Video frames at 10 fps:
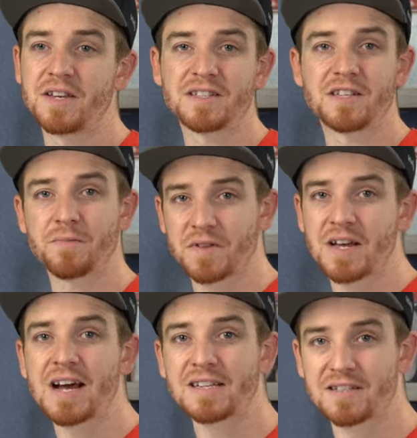get something
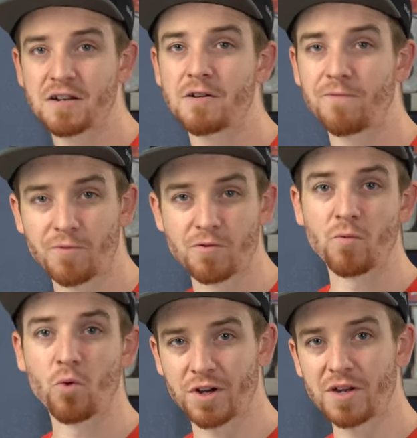that has enough room,
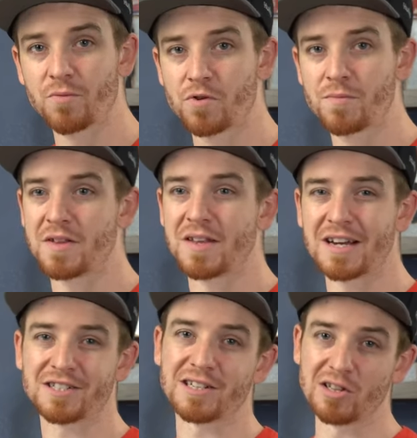working room, and
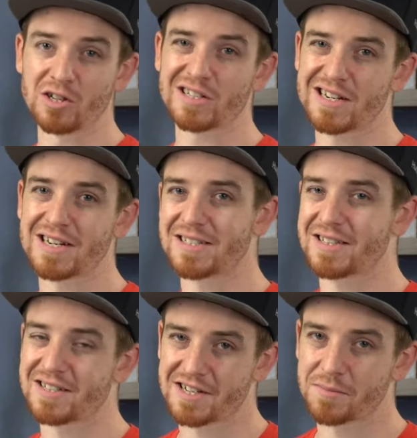actually looks nice
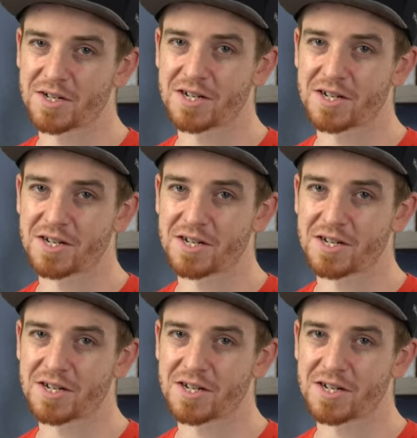at the same